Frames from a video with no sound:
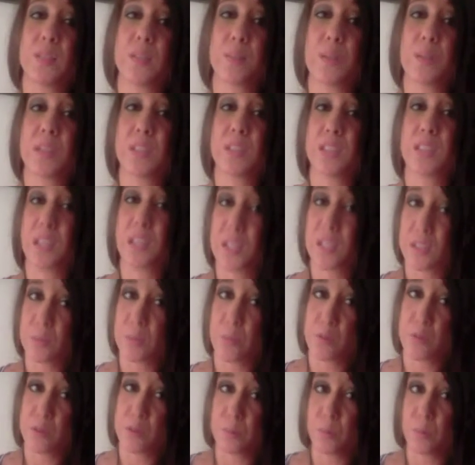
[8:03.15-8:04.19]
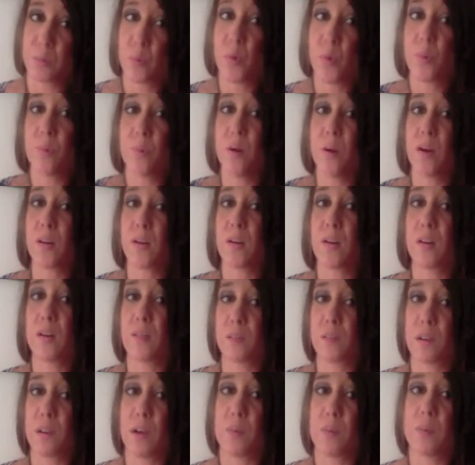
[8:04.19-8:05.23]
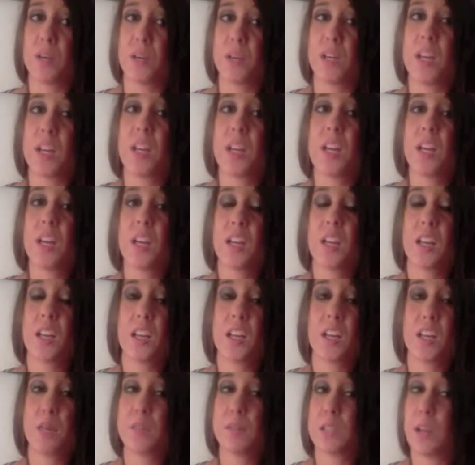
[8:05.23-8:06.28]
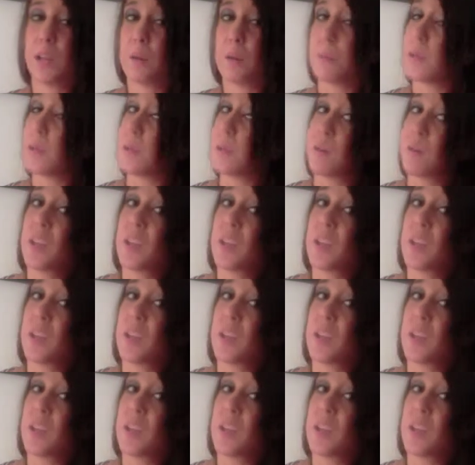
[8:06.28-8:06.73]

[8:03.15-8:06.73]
because that's the most important part of the company. It keeps the company